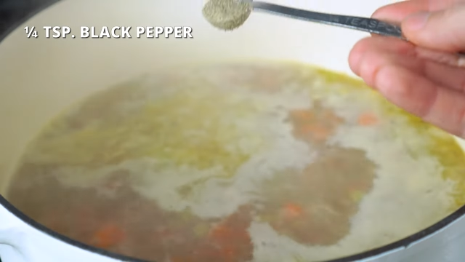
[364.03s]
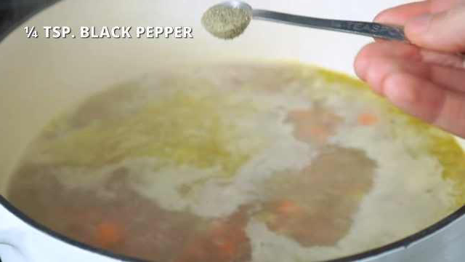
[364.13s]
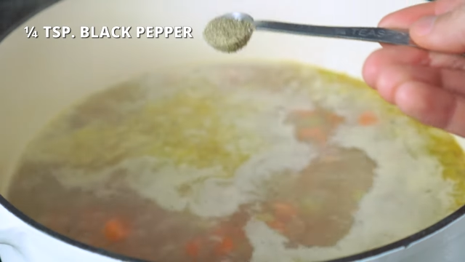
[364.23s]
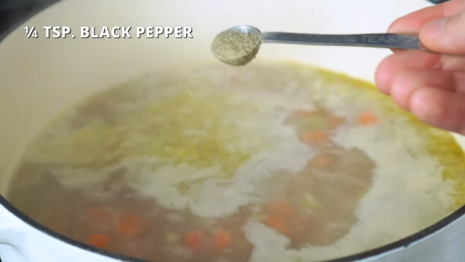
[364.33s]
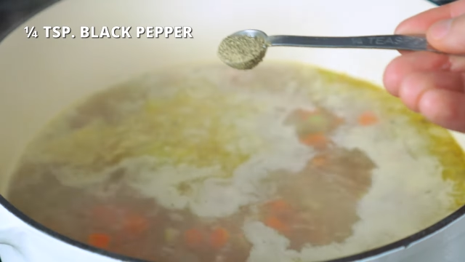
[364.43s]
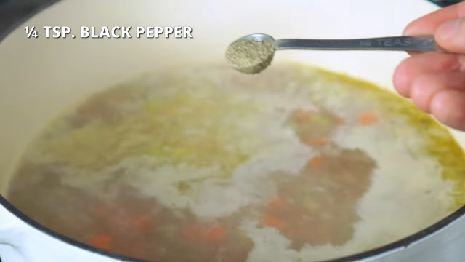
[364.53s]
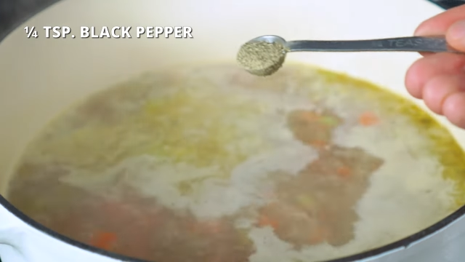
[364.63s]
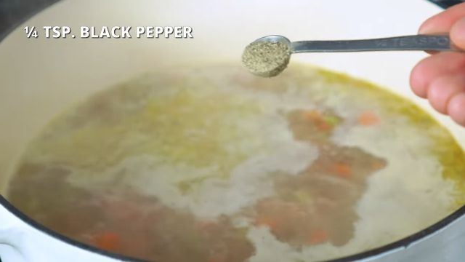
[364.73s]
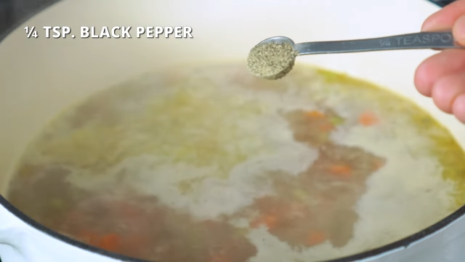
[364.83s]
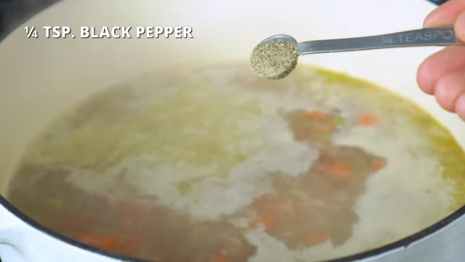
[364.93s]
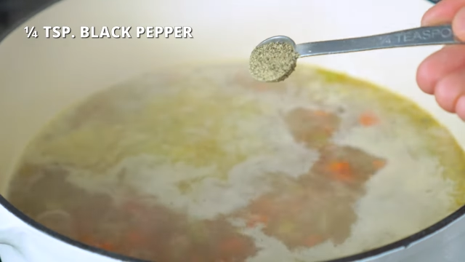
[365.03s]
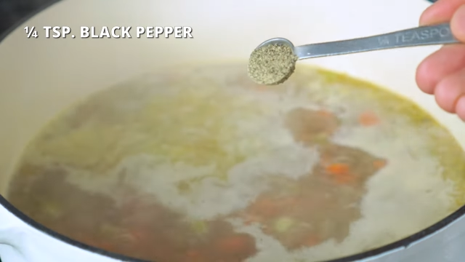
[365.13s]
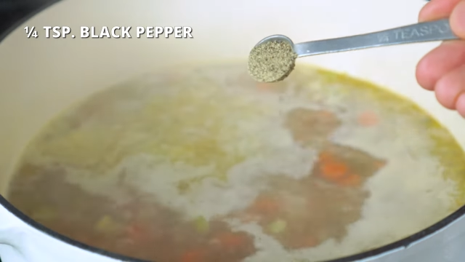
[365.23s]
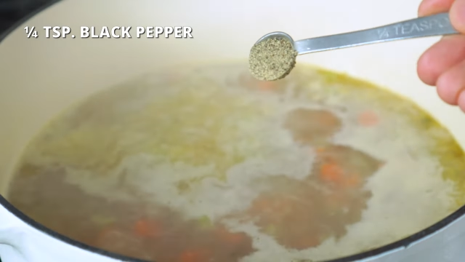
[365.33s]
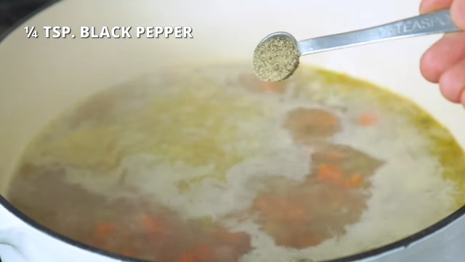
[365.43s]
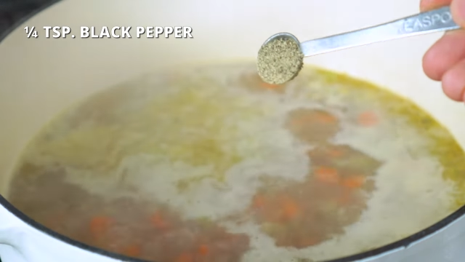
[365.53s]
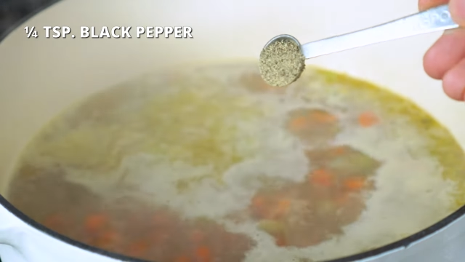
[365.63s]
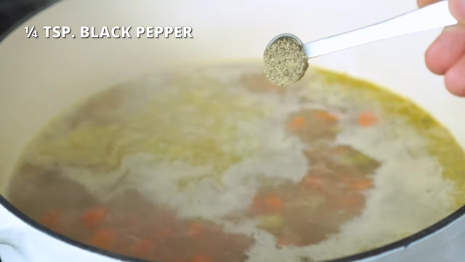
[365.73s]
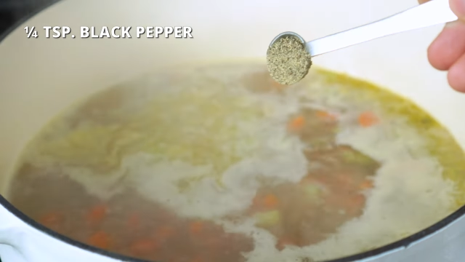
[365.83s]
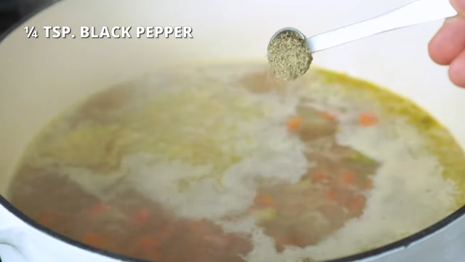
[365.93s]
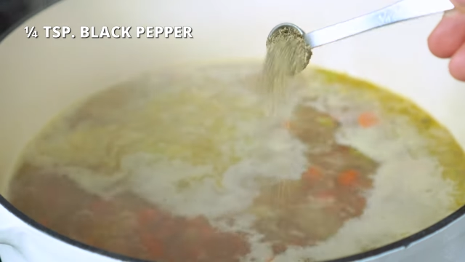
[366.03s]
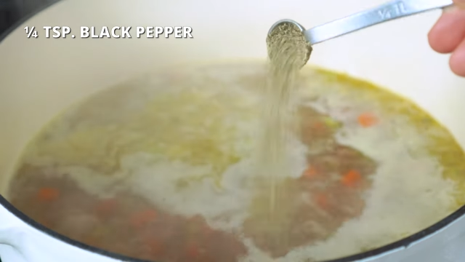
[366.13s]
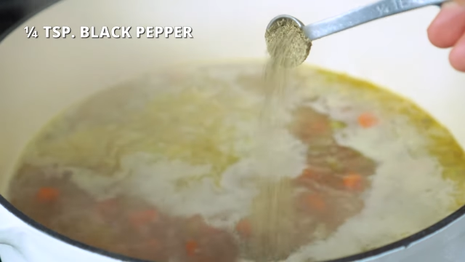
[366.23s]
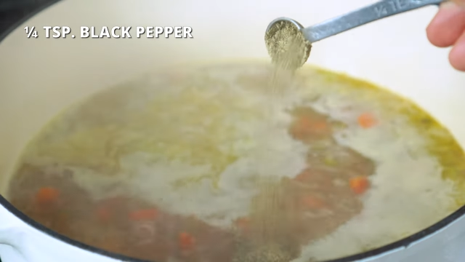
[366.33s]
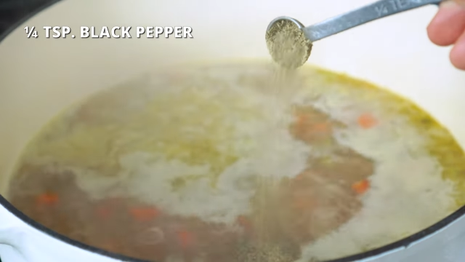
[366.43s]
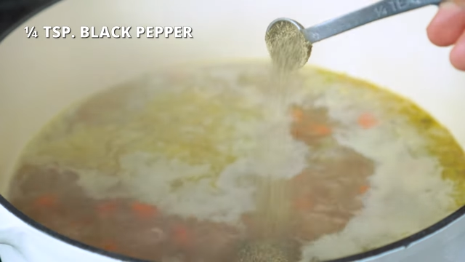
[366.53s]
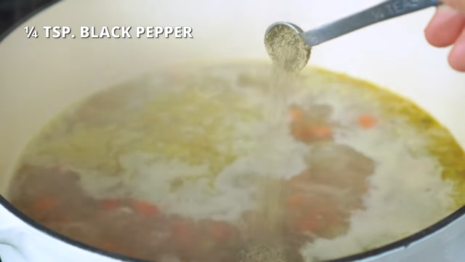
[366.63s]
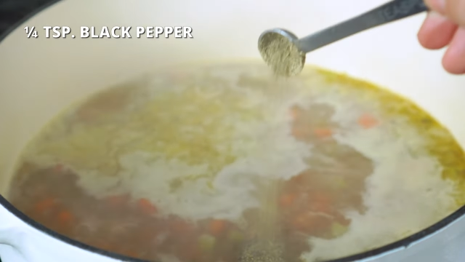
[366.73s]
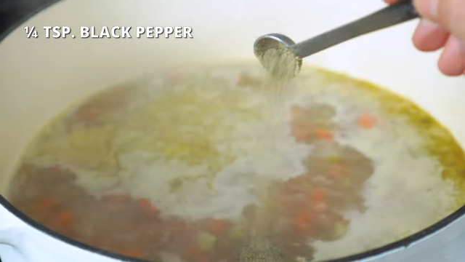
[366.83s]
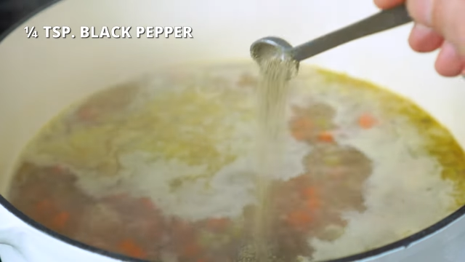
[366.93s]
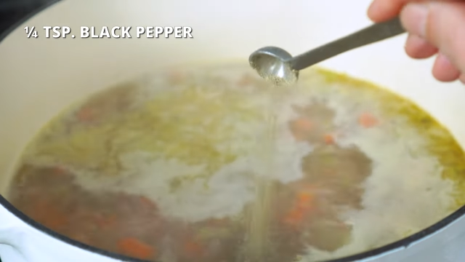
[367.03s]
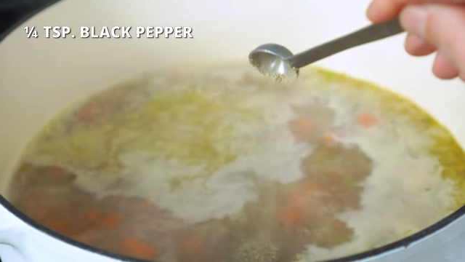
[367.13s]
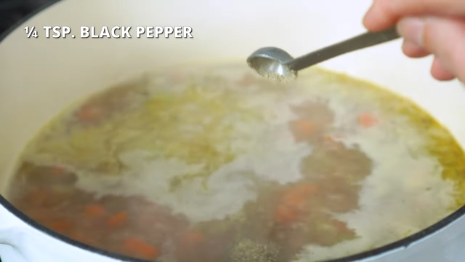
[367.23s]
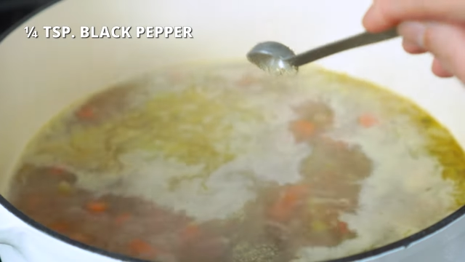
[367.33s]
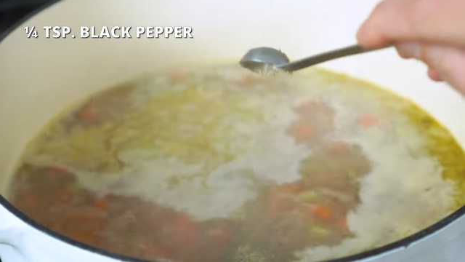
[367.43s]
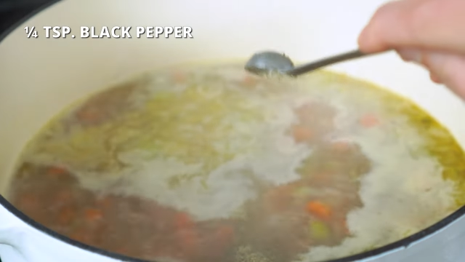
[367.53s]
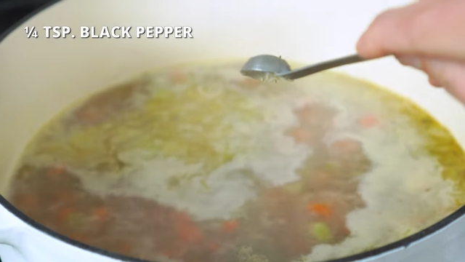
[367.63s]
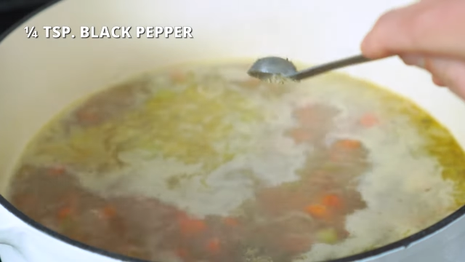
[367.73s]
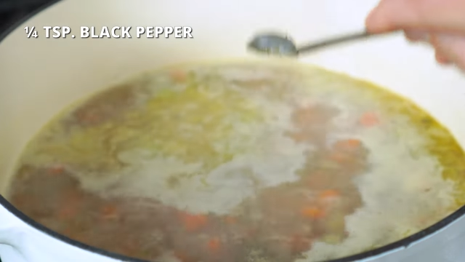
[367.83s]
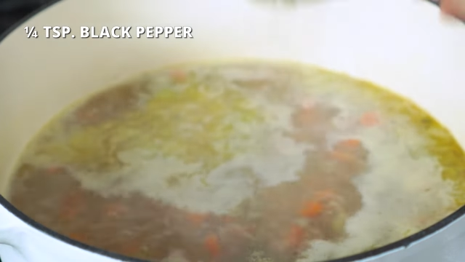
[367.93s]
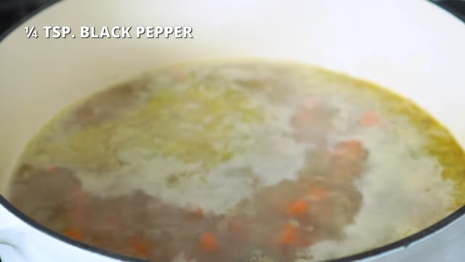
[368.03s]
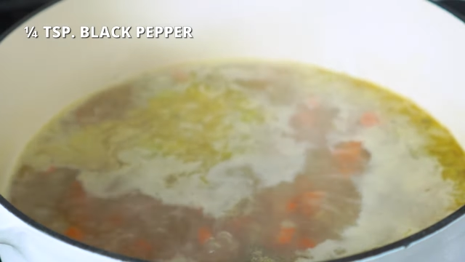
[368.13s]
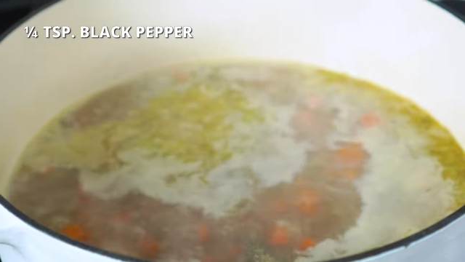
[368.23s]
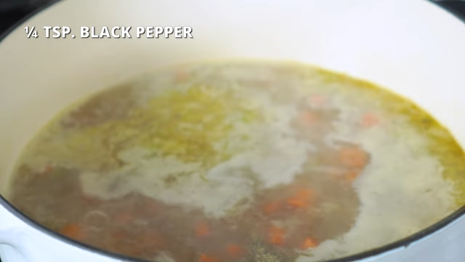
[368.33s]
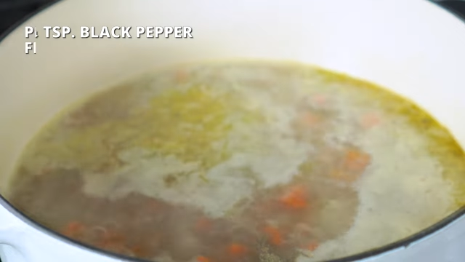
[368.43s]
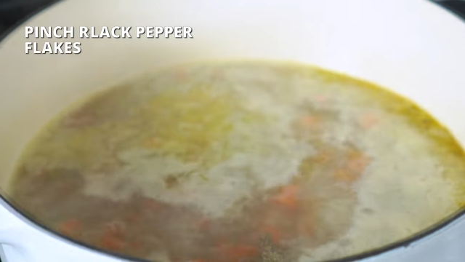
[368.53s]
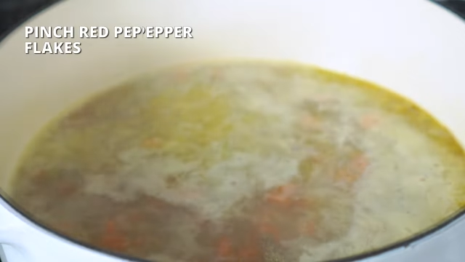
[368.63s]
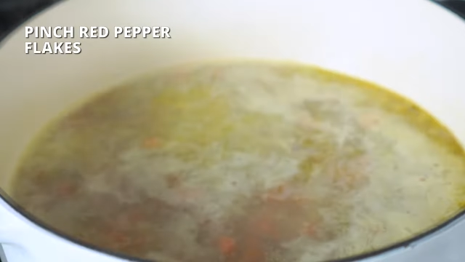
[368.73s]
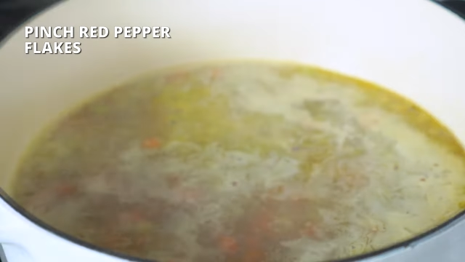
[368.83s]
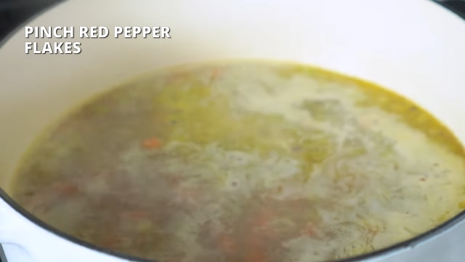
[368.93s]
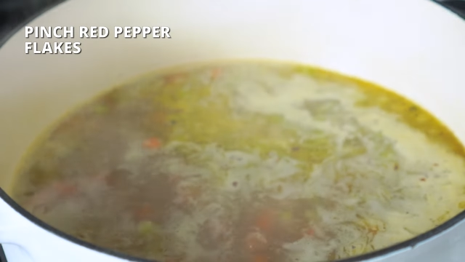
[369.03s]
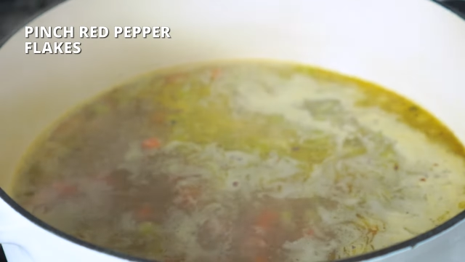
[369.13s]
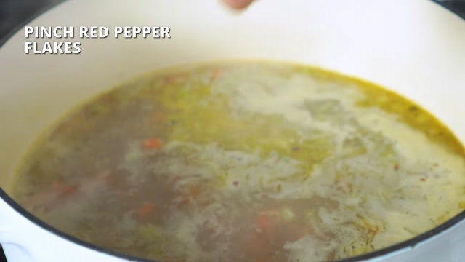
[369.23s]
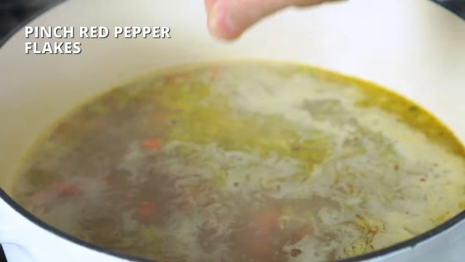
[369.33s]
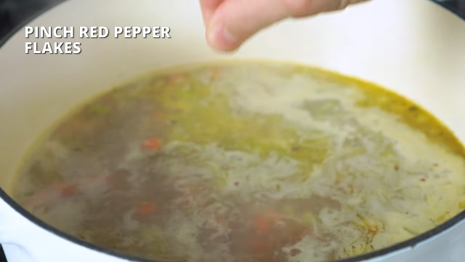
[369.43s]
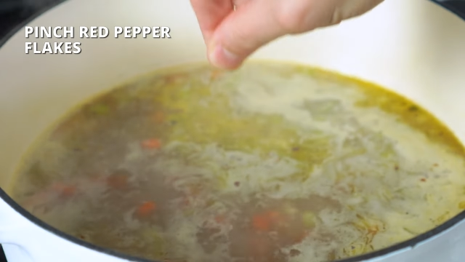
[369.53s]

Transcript: No face is visible, so there are no lips to read.